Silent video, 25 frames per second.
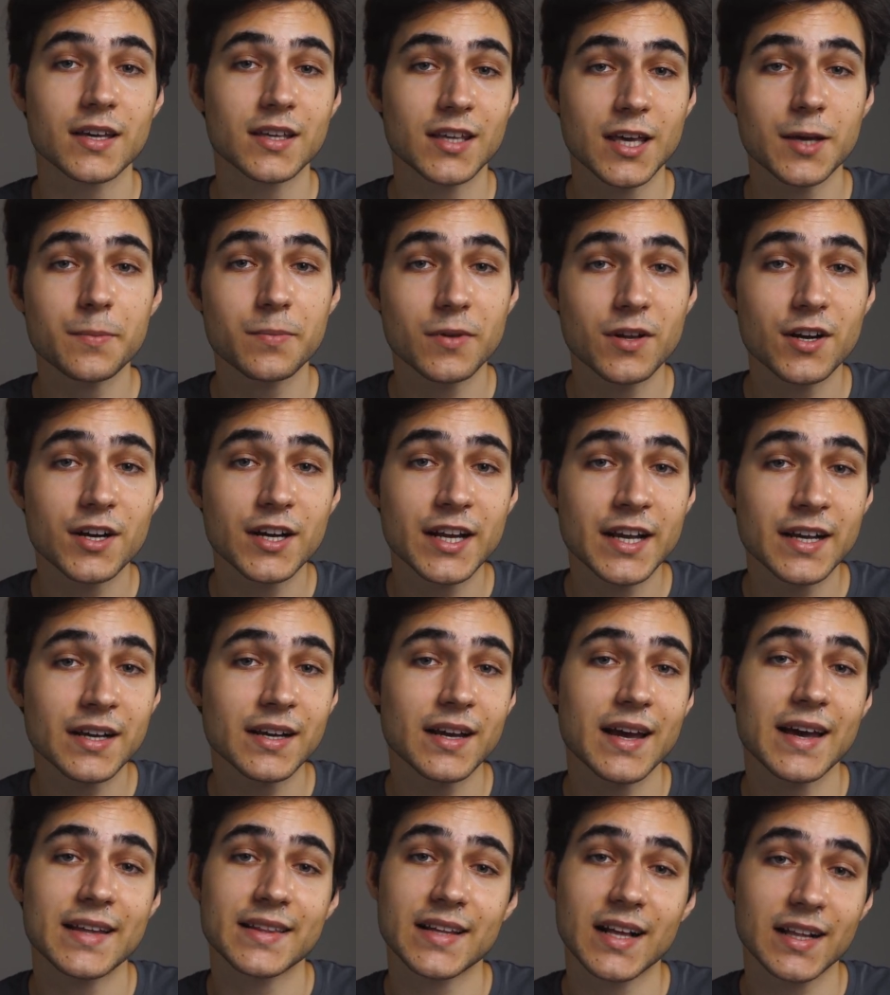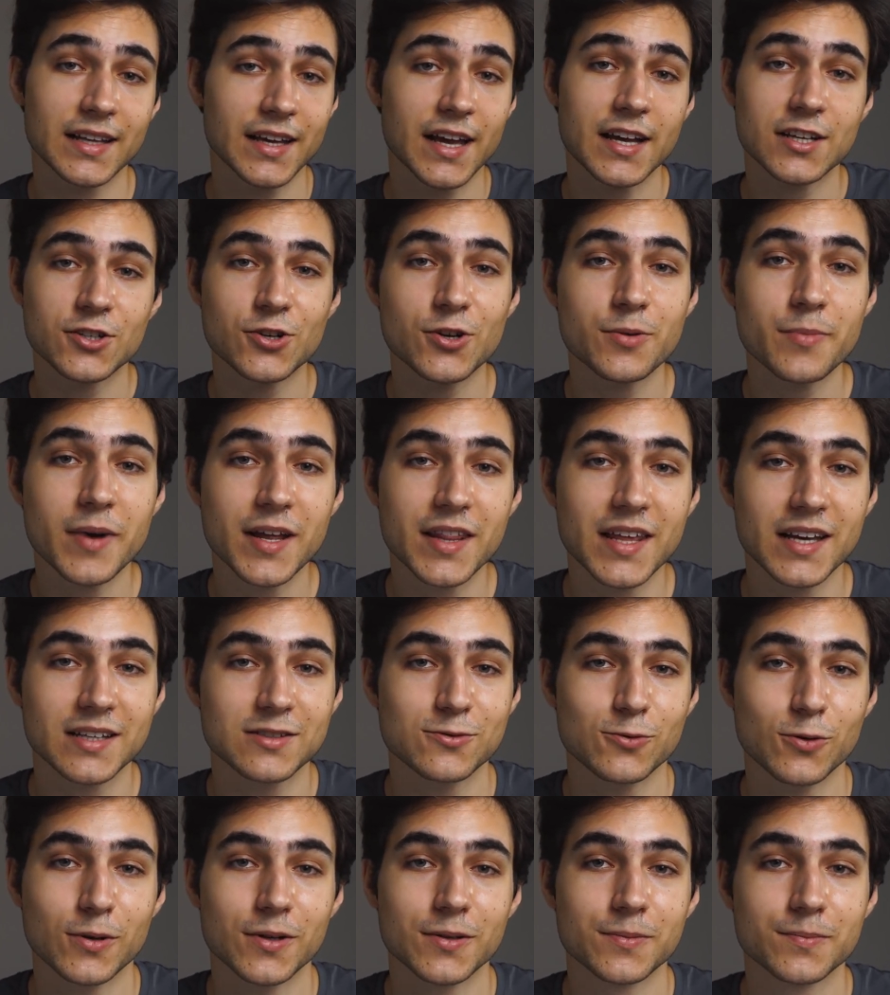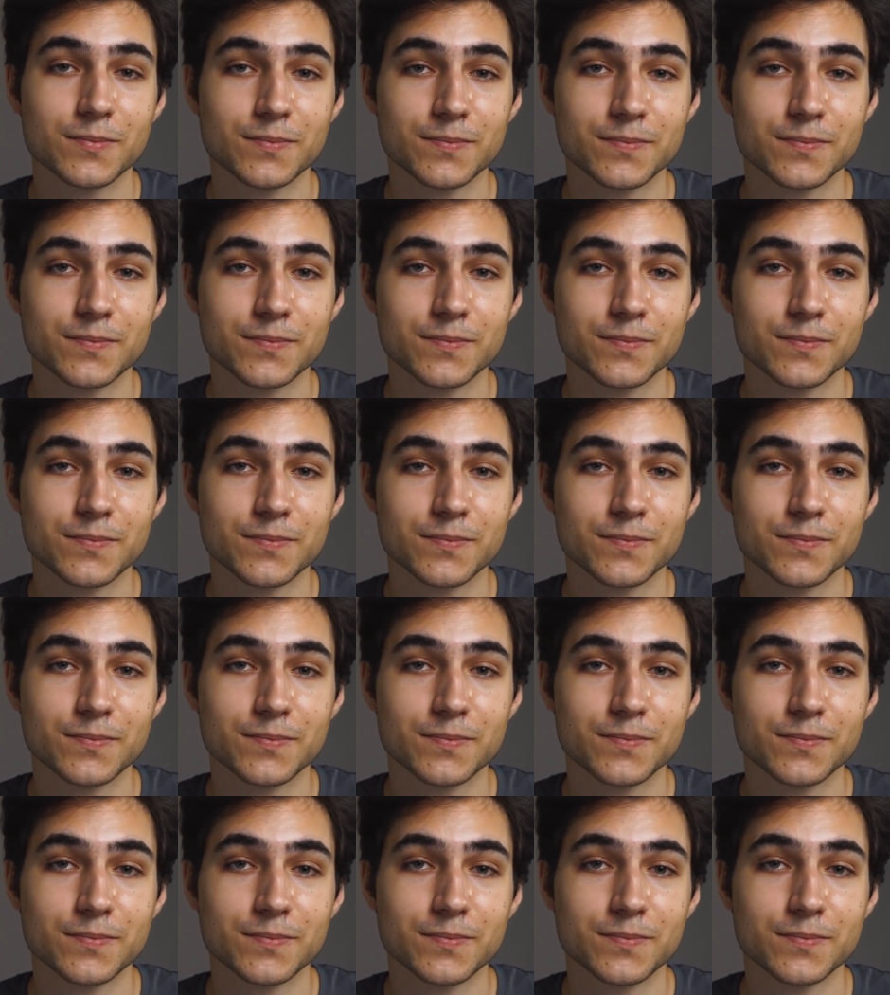Keep learning, and I'll catch you in my next one.